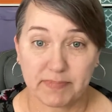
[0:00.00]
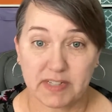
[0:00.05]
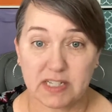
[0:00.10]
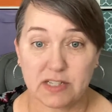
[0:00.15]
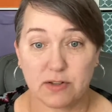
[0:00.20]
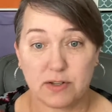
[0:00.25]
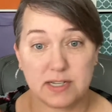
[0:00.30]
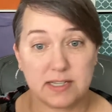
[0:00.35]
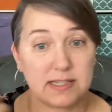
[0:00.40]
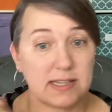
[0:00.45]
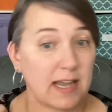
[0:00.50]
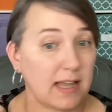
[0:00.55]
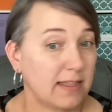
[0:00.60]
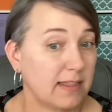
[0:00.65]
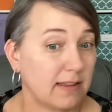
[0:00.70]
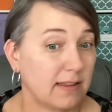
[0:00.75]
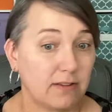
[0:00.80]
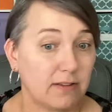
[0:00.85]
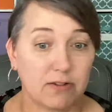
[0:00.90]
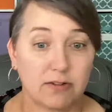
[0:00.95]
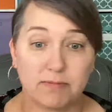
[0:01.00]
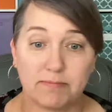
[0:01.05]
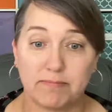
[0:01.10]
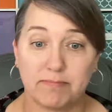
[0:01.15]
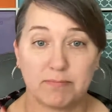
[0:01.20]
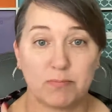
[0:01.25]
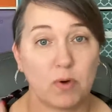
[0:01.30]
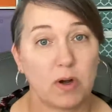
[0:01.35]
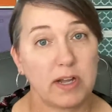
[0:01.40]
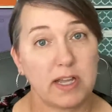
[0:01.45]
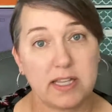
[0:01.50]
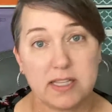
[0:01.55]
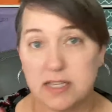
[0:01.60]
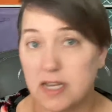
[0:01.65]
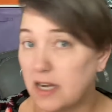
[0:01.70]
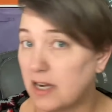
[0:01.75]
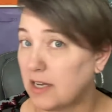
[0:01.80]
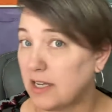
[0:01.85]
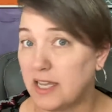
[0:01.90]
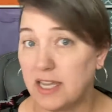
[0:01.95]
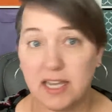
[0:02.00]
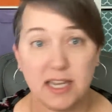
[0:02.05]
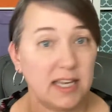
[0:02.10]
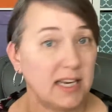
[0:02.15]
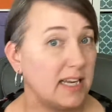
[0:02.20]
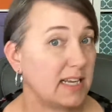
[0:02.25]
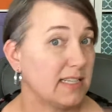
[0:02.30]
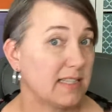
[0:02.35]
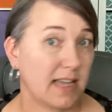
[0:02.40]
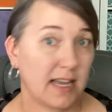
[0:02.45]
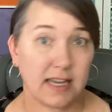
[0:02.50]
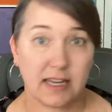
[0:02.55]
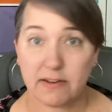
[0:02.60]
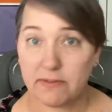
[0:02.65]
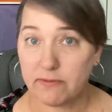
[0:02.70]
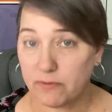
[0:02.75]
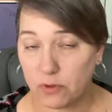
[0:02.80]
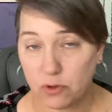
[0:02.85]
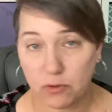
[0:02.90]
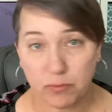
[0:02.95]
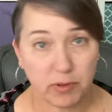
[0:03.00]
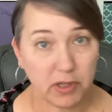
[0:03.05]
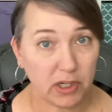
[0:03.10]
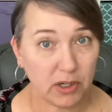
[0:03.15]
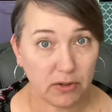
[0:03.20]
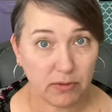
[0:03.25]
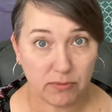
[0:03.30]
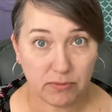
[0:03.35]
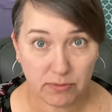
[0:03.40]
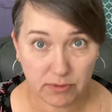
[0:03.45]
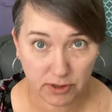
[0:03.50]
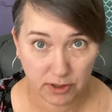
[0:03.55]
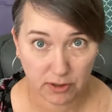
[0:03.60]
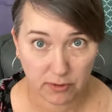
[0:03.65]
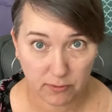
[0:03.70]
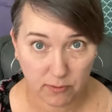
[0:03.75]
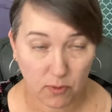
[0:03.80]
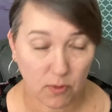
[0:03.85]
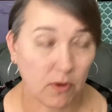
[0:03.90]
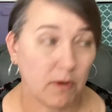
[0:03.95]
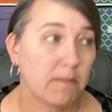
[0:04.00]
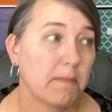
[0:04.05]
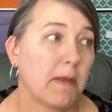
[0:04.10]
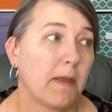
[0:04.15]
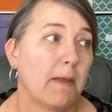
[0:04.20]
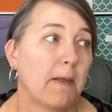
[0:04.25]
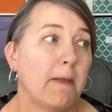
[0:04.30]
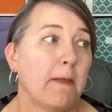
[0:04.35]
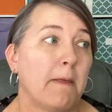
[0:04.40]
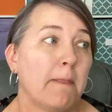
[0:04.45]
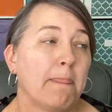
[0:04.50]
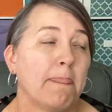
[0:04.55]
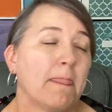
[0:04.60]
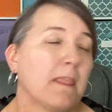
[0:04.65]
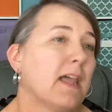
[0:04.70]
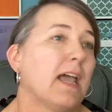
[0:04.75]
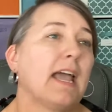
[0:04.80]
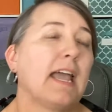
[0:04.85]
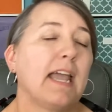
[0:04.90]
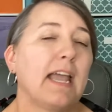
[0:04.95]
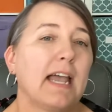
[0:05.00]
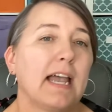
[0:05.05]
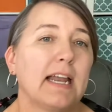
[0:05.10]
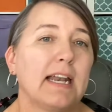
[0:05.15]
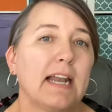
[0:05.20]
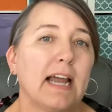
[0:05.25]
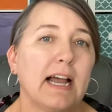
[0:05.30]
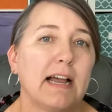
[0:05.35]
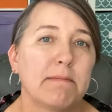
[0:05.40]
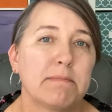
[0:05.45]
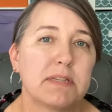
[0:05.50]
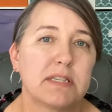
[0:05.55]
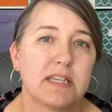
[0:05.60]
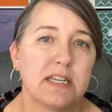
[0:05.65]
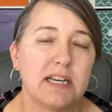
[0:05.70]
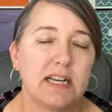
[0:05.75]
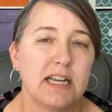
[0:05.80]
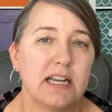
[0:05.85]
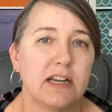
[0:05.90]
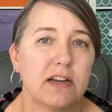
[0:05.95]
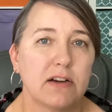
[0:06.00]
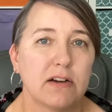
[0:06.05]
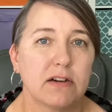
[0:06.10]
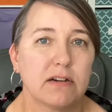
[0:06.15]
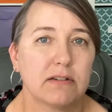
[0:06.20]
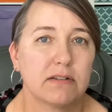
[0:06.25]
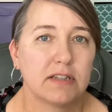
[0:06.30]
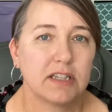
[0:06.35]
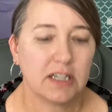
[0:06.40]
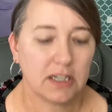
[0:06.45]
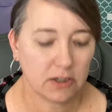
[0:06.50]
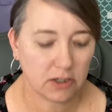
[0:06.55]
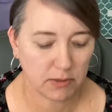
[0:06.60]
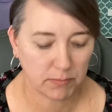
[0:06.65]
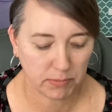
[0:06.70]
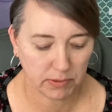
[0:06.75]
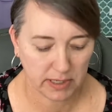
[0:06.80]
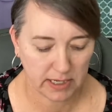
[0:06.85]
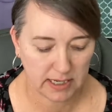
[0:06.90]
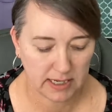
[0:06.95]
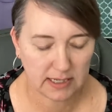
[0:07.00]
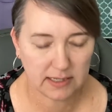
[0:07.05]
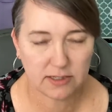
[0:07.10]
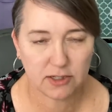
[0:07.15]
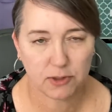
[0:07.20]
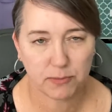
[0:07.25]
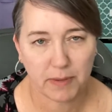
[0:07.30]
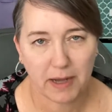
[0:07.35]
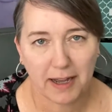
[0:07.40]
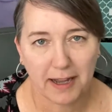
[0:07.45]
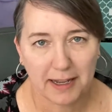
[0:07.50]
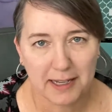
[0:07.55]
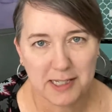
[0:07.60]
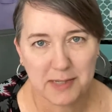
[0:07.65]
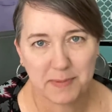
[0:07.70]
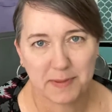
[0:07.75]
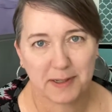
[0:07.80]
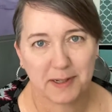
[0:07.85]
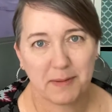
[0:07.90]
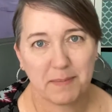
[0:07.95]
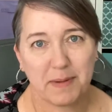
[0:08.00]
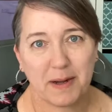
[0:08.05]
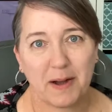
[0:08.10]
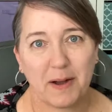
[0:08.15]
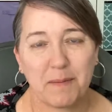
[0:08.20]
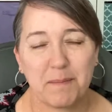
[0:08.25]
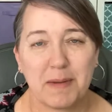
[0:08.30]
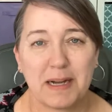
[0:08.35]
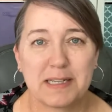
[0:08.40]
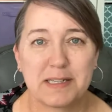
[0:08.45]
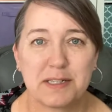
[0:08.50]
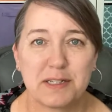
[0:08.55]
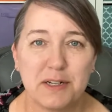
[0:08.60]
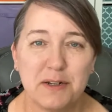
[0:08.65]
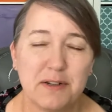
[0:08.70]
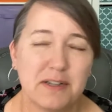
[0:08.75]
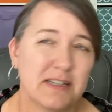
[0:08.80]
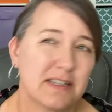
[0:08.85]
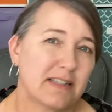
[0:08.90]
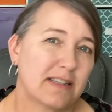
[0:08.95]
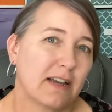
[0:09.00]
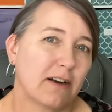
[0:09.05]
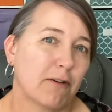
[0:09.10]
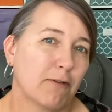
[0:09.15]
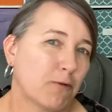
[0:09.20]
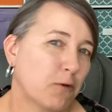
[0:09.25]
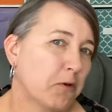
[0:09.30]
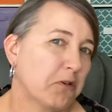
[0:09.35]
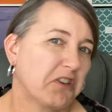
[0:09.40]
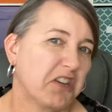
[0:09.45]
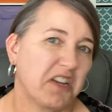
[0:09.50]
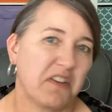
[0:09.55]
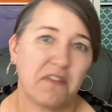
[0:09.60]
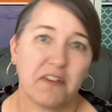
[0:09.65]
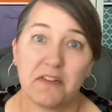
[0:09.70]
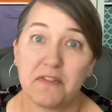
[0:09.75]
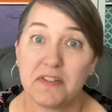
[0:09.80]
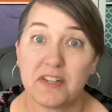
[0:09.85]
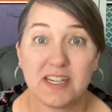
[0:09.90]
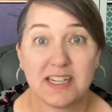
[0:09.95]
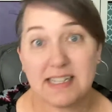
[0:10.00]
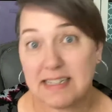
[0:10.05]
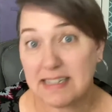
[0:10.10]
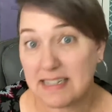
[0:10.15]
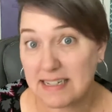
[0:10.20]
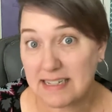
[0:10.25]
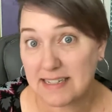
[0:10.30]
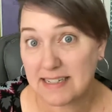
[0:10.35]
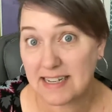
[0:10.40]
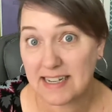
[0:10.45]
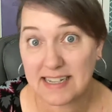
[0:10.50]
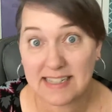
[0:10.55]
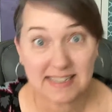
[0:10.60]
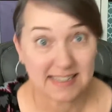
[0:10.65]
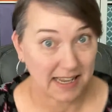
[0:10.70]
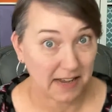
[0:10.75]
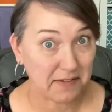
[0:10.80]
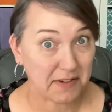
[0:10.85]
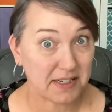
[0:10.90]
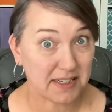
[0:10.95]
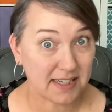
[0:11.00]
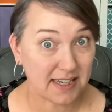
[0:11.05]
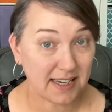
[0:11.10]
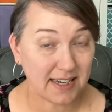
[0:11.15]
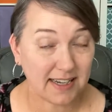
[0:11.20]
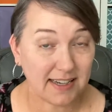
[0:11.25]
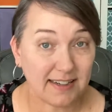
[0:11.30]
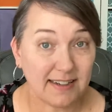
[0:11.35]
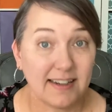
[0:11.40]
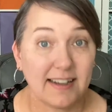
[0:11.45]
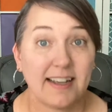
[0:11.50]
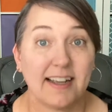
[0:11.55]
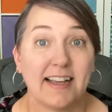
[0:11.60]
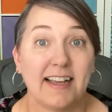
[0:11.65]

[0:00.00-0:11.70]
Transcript: So he's got the little walkie-talkie, and he's like in full-blown uniform. And I'm sitting here, complaining to my husband about my students that are 14, 15, 16, 17.